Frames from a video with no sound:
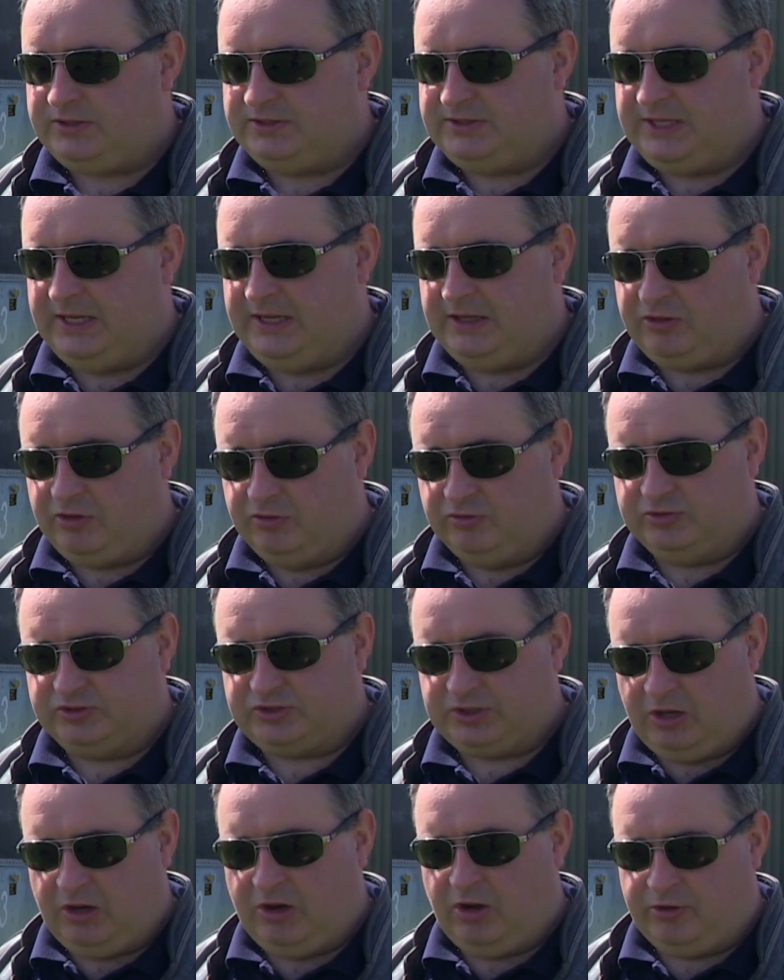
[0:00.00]
take those
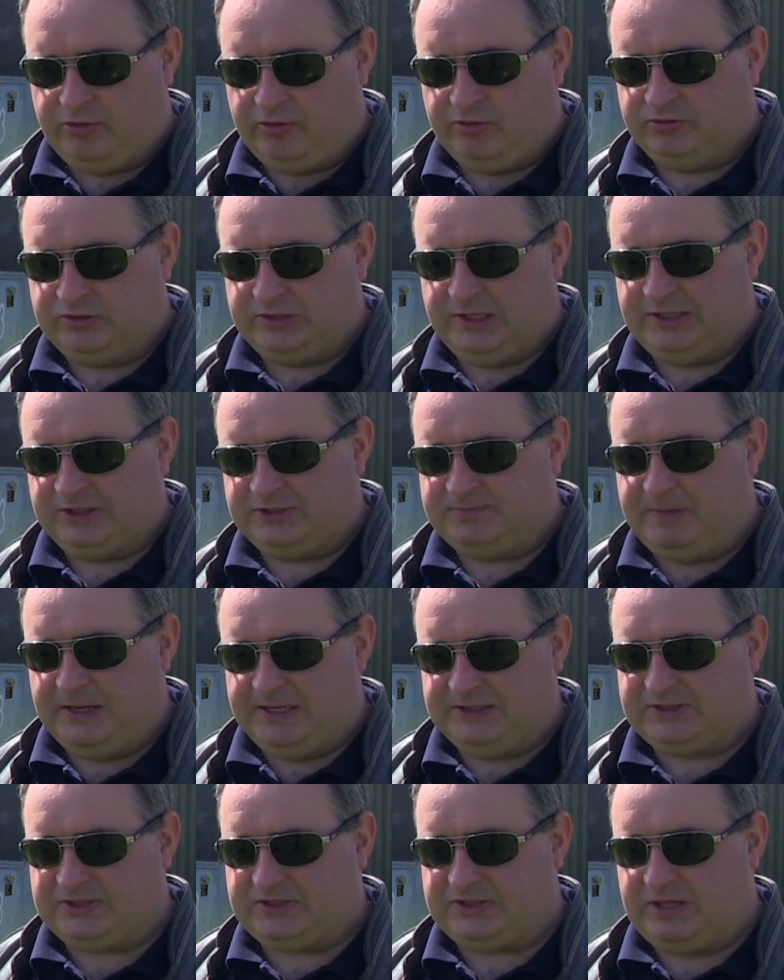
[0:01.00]
a lot of those Lynx
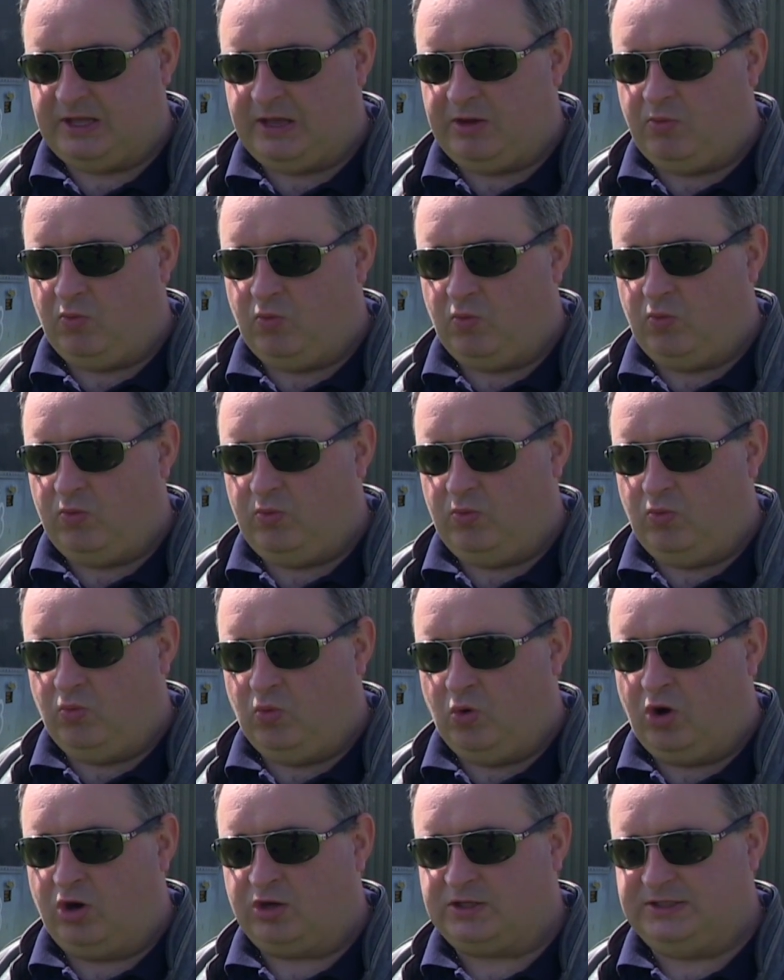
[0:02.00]
bits that
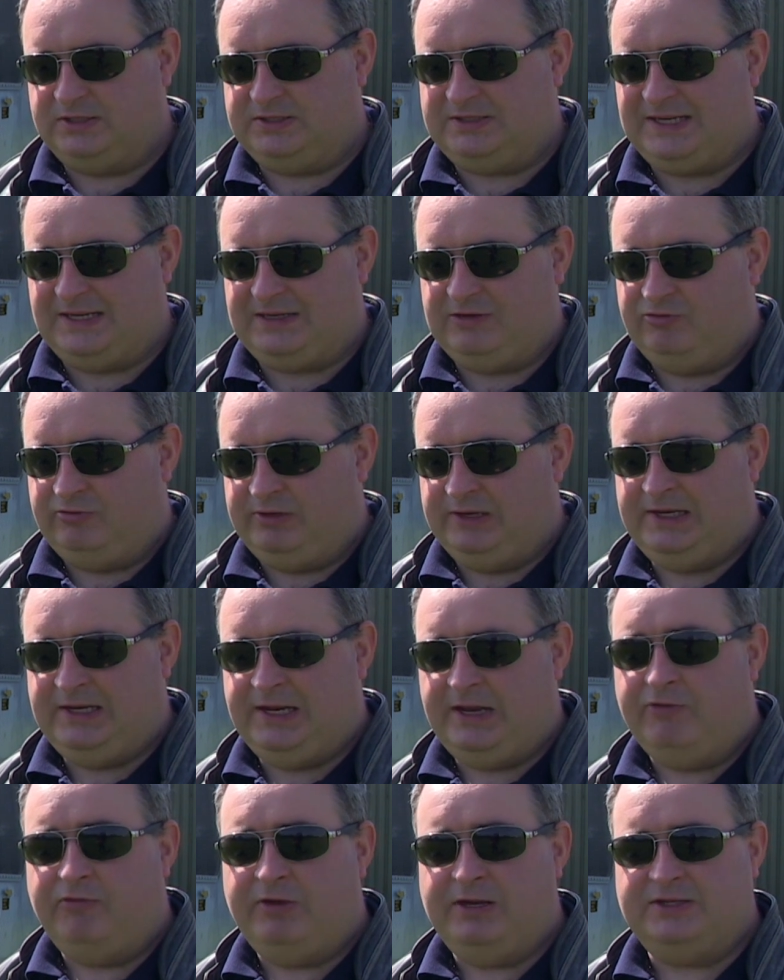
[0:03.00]
worked and didn't really
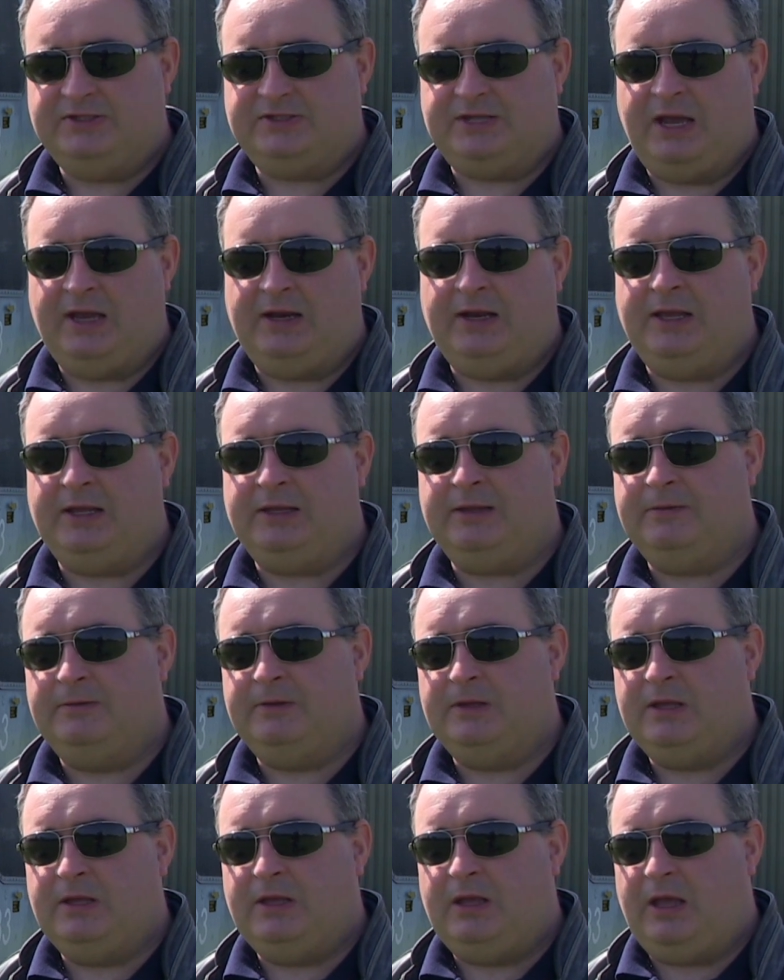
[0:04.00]
need redesigning
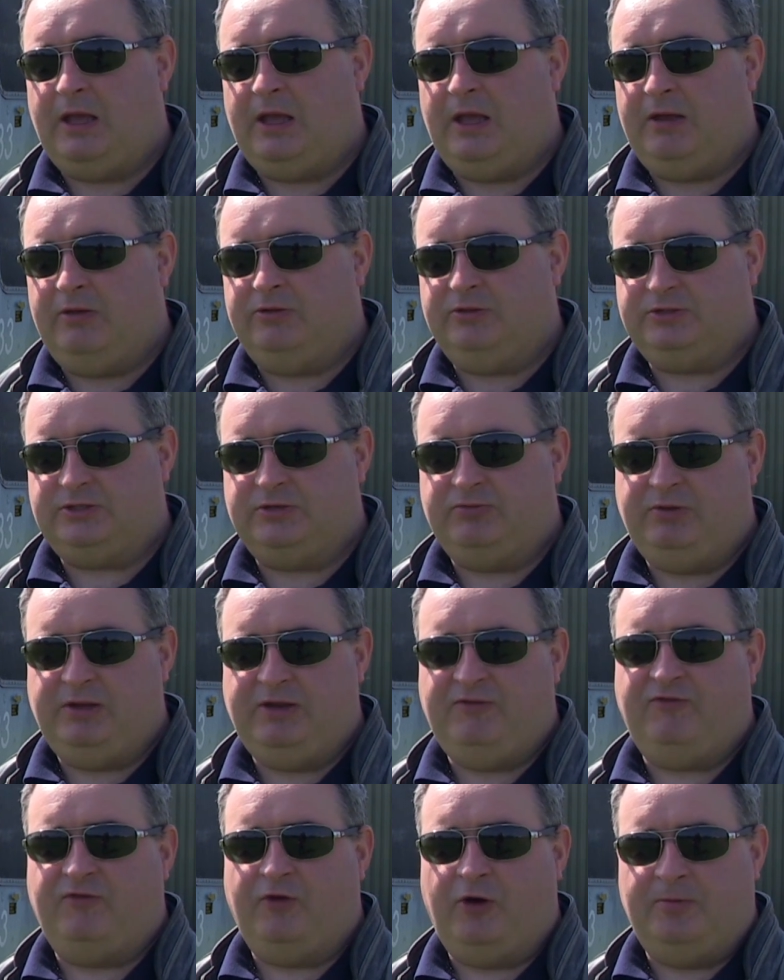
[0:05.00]
uh, to
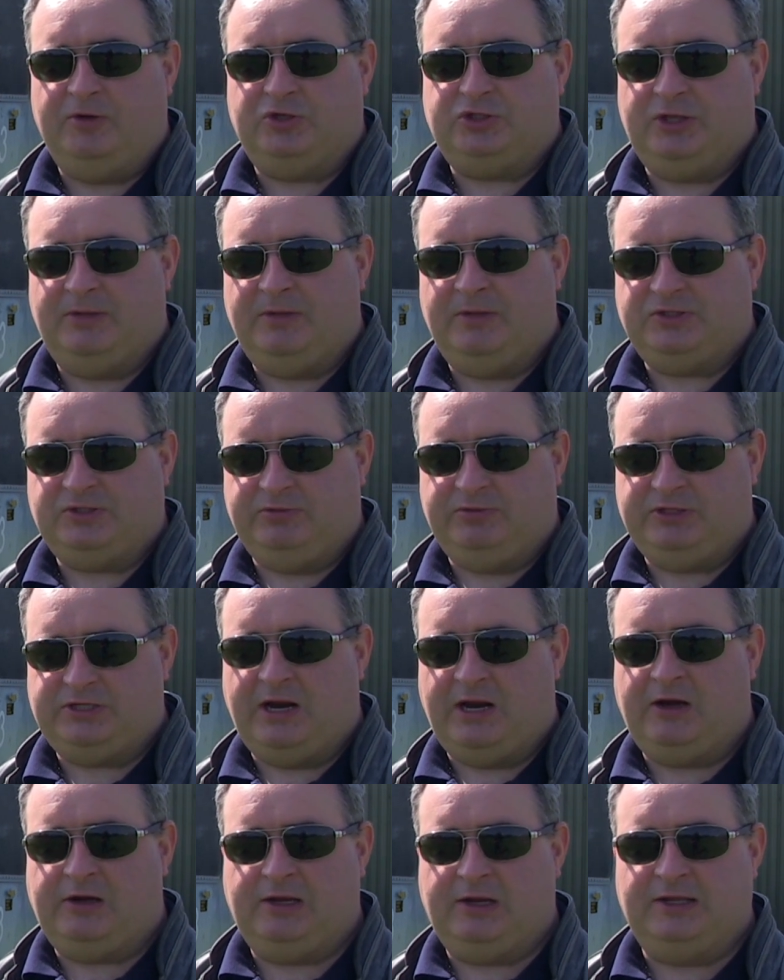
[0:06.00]
refurbish them as the
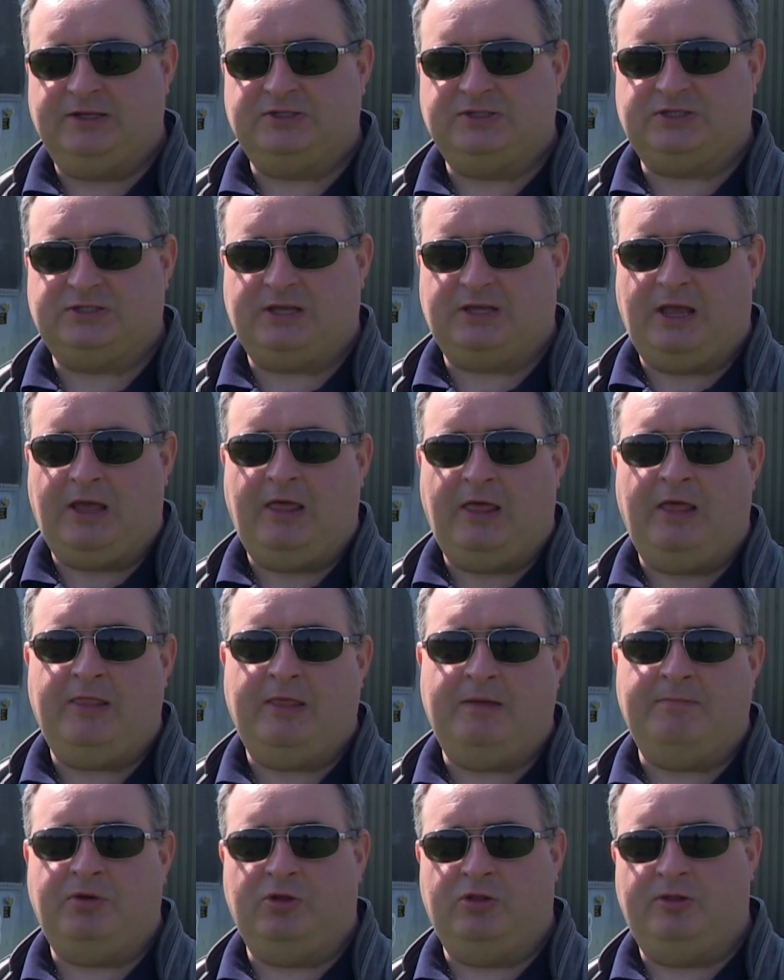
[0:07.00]
retired Lynx uh, and
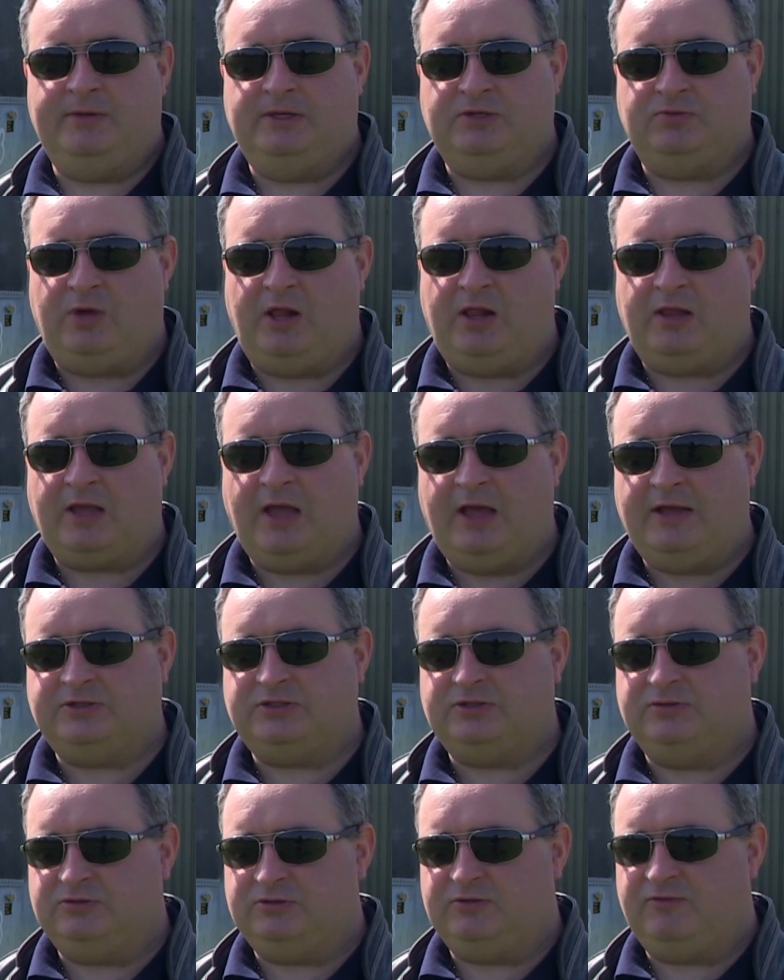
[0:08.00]
then put them into Wildcat.
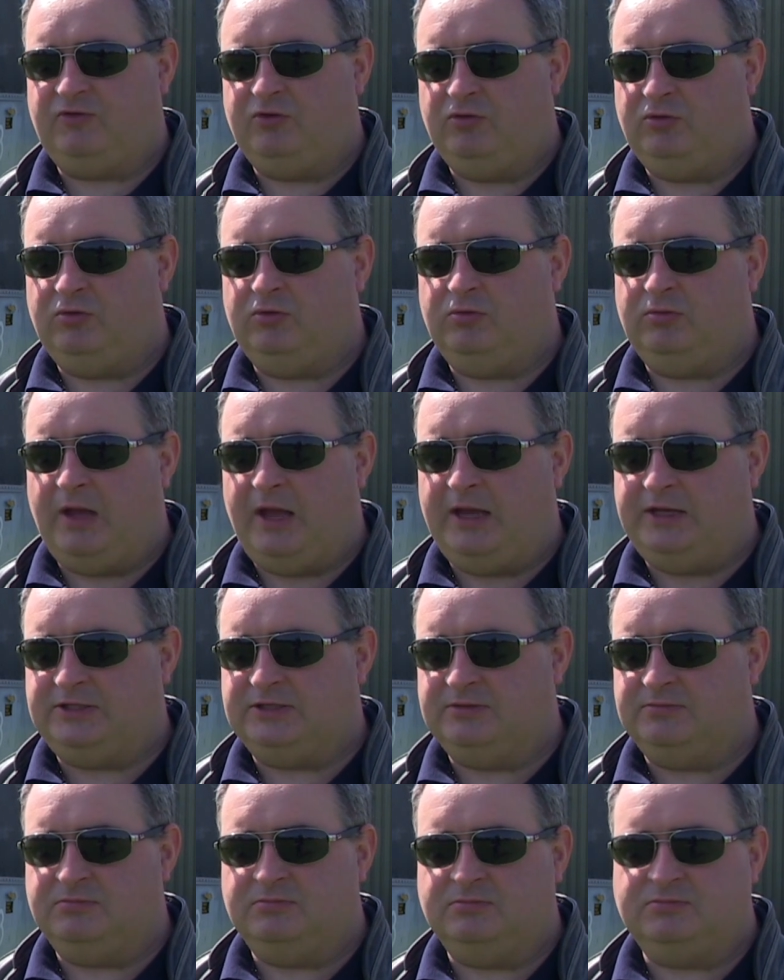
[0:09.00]
So there's a few
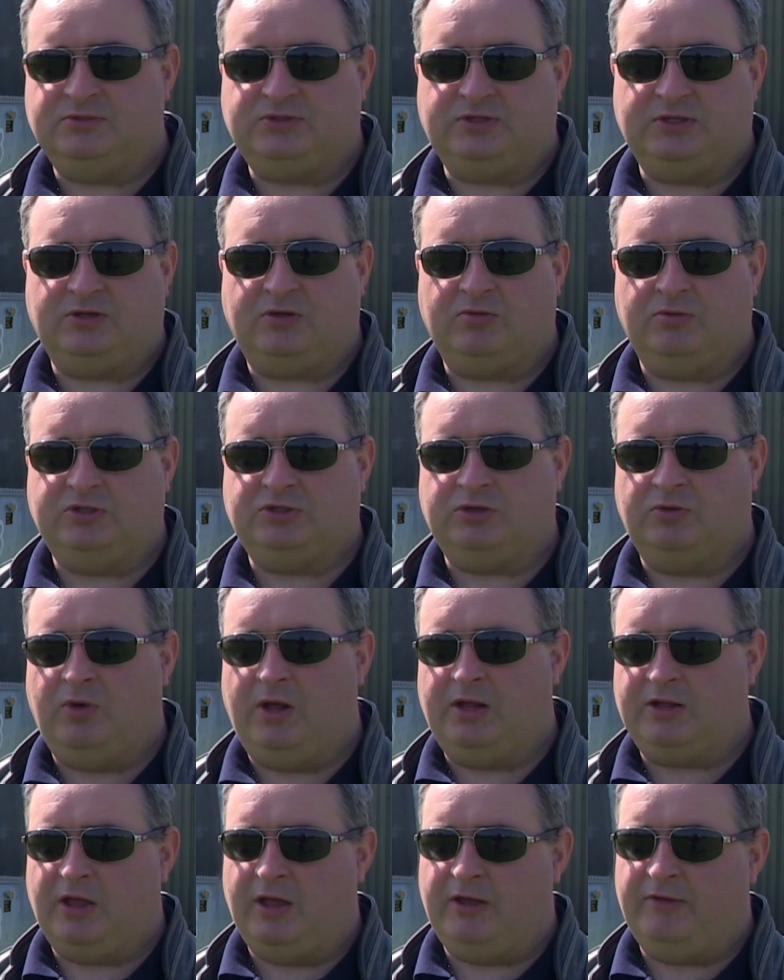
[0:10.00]
items that go into
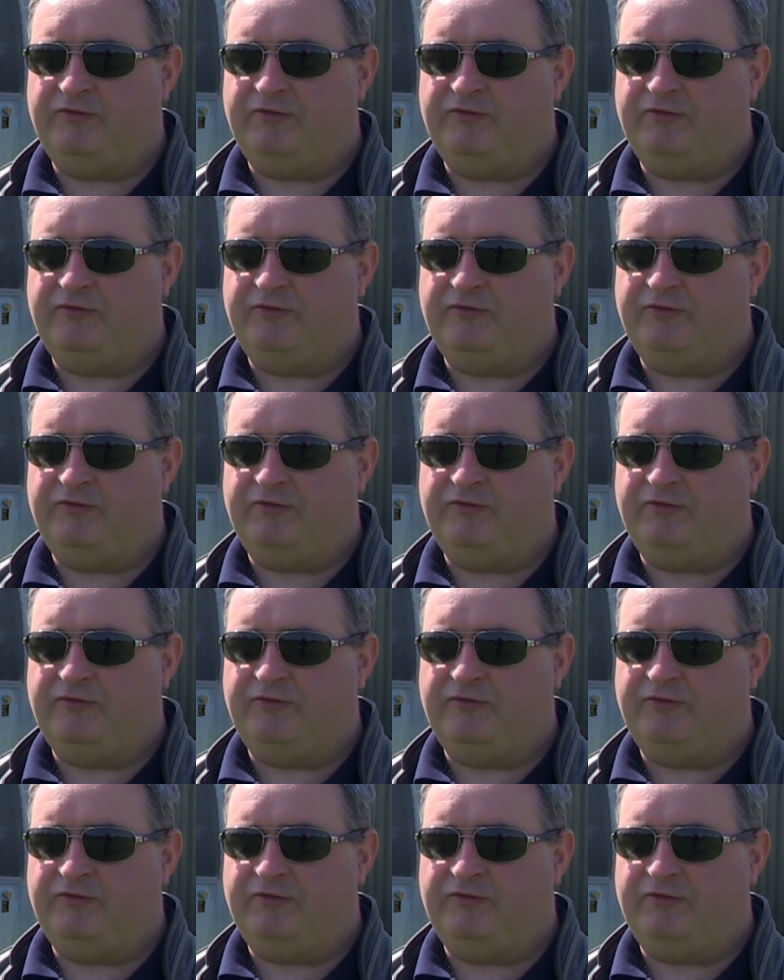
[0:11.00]
Wildcat.